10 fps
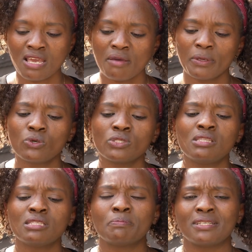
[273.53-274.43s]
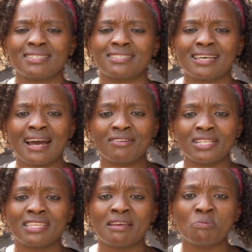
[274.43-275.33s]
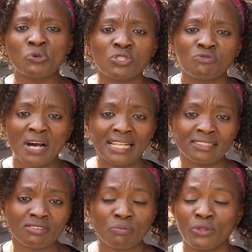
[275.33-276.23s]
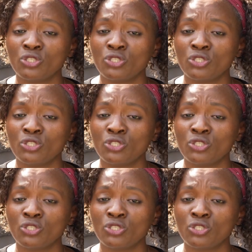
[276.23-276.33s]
because these patients are in their most vulnerable.